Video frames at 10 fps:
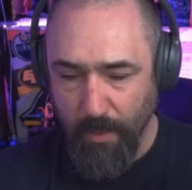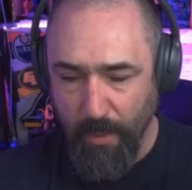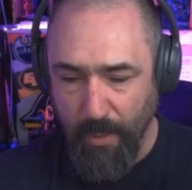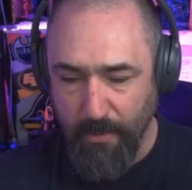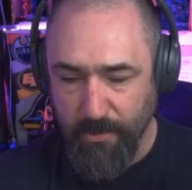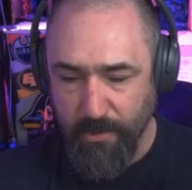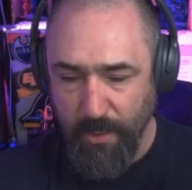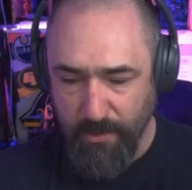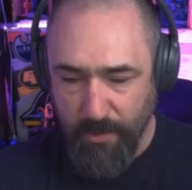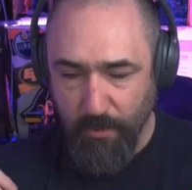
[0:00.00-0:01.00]

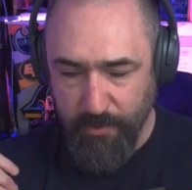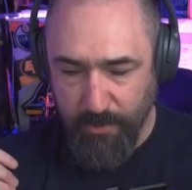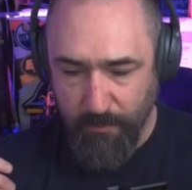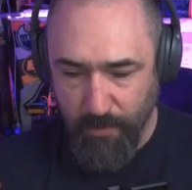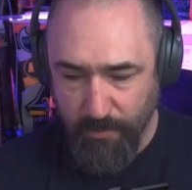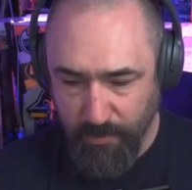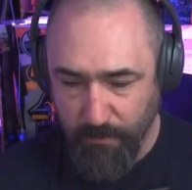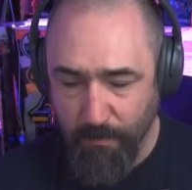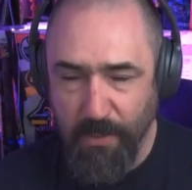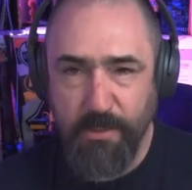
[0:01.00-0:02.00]
there's this
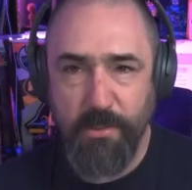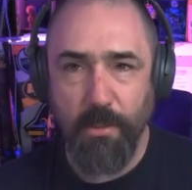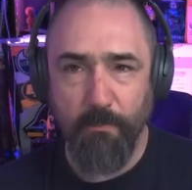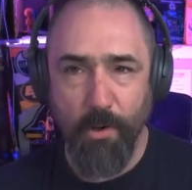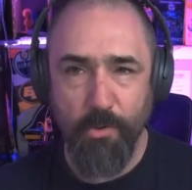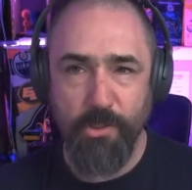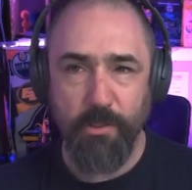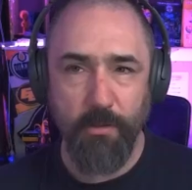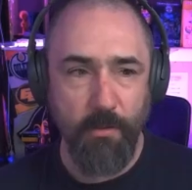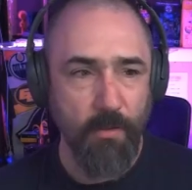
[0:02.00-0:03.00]
mixed
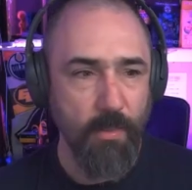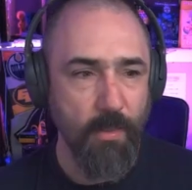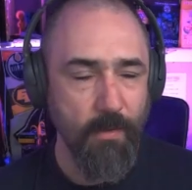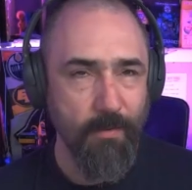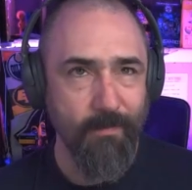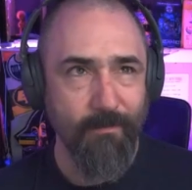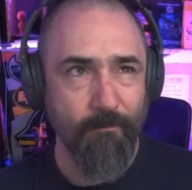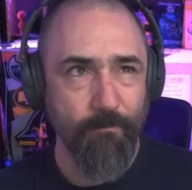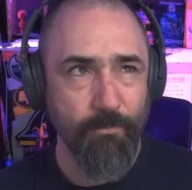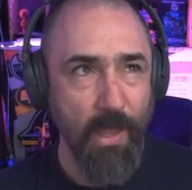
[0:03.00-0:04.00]
emotion
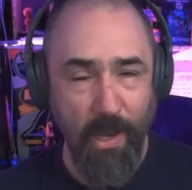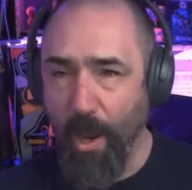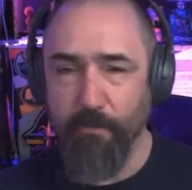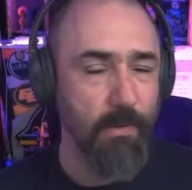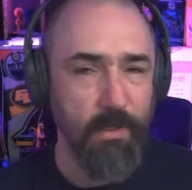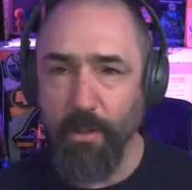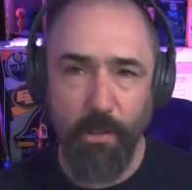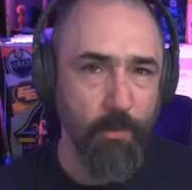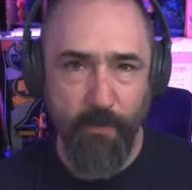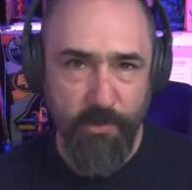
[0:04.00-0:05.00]
that I've been
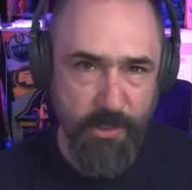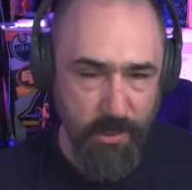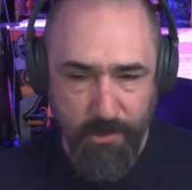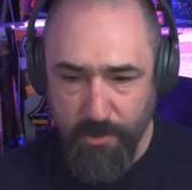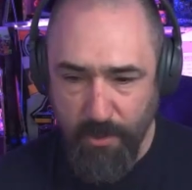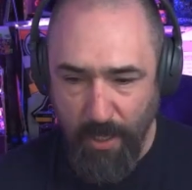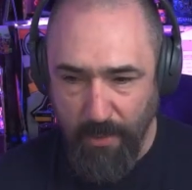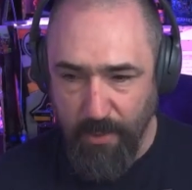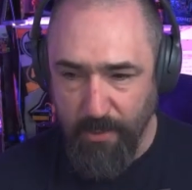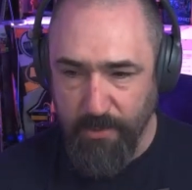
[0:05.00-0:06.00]
dealing with ever since. And
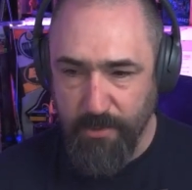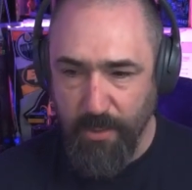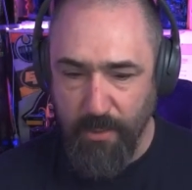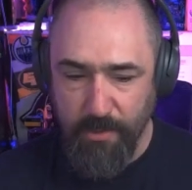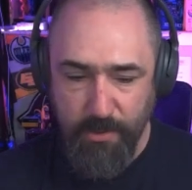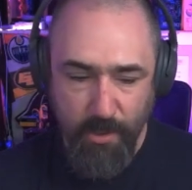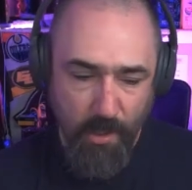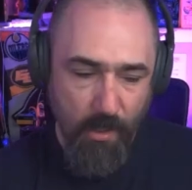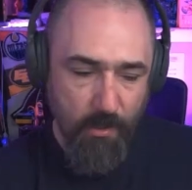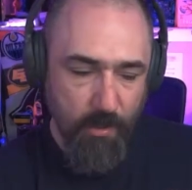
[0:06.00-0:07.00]
it is
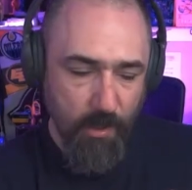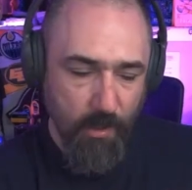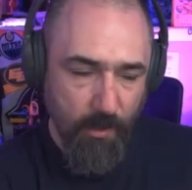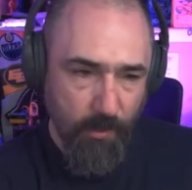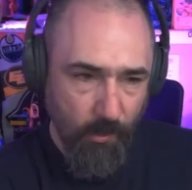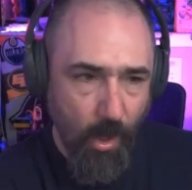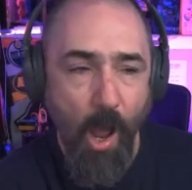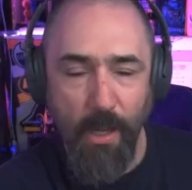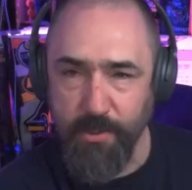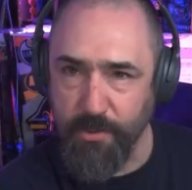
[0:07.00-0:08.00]
the
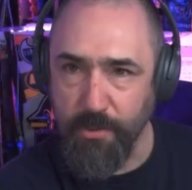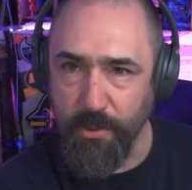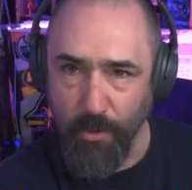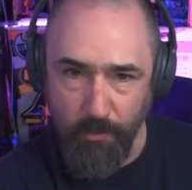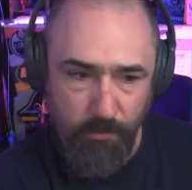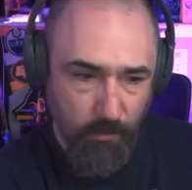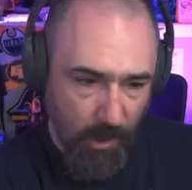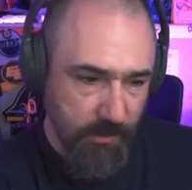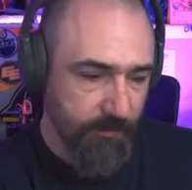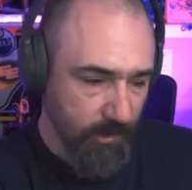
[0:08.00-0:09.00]
loss,
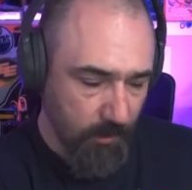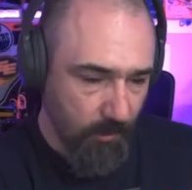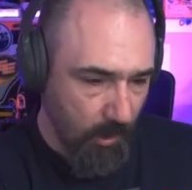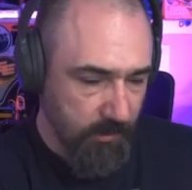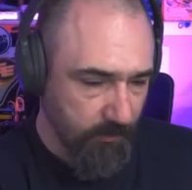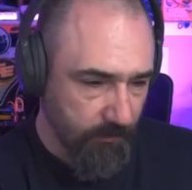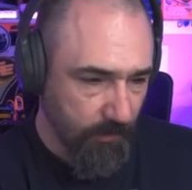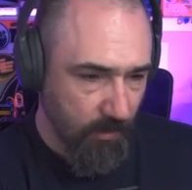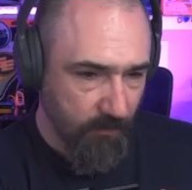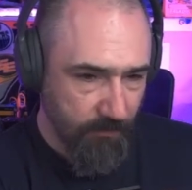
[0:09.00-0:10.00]
loss of a son, loss
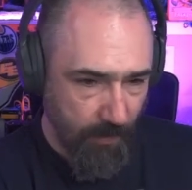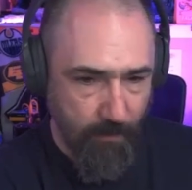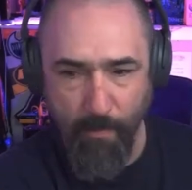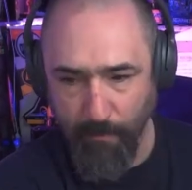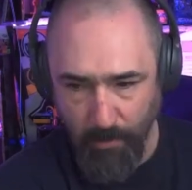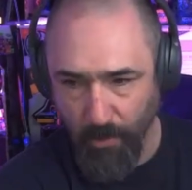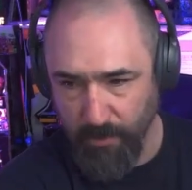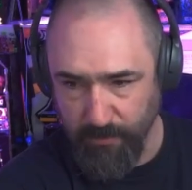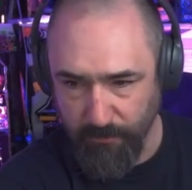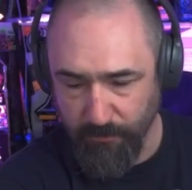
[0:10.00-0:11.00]
of family member,
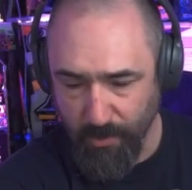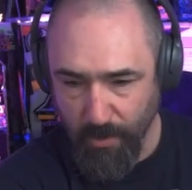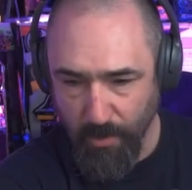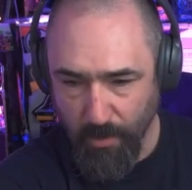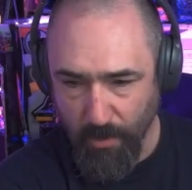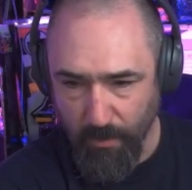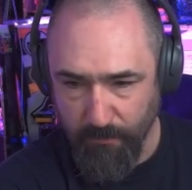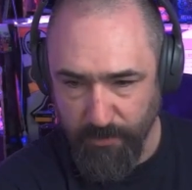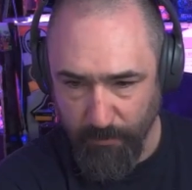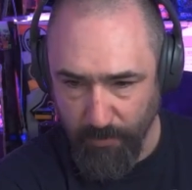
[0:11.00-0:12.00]
loss of
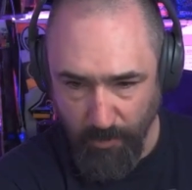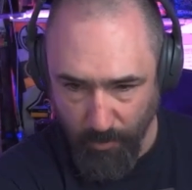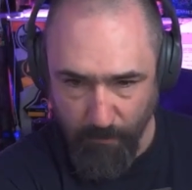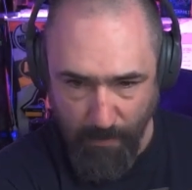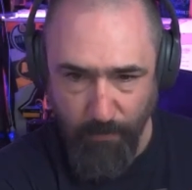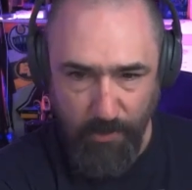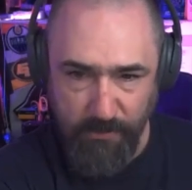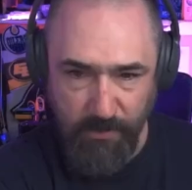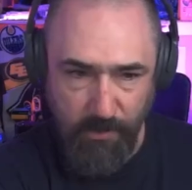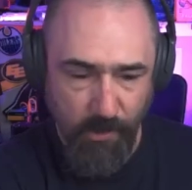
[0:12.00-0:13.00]
someone, the
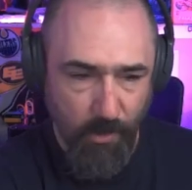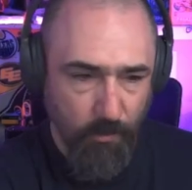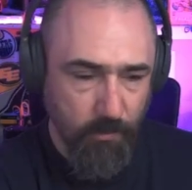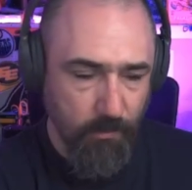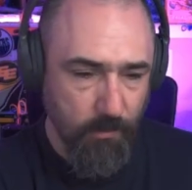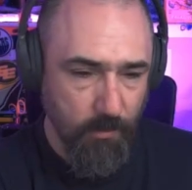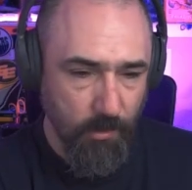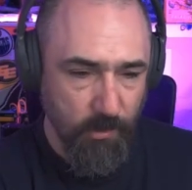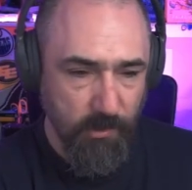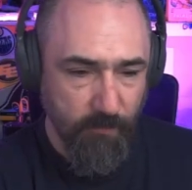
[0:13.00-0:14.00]
memories that,
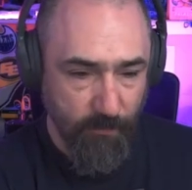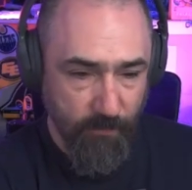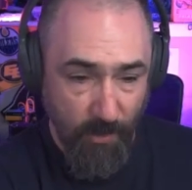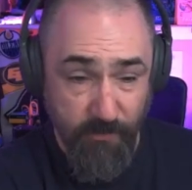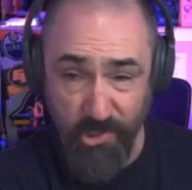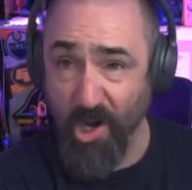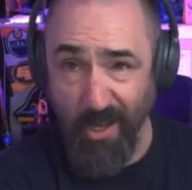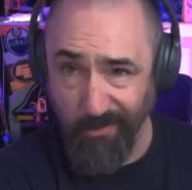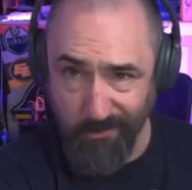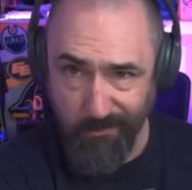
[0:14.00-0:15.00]
good stuff of a
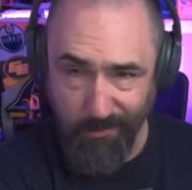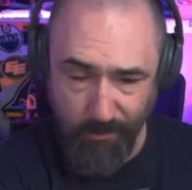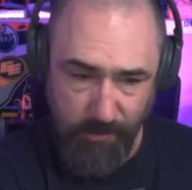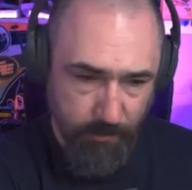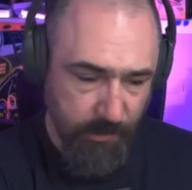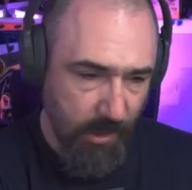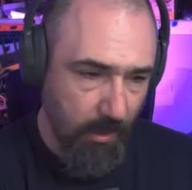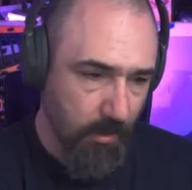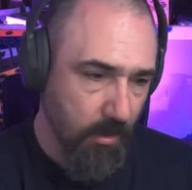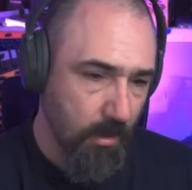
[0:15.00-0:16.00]
child, because he was a kid,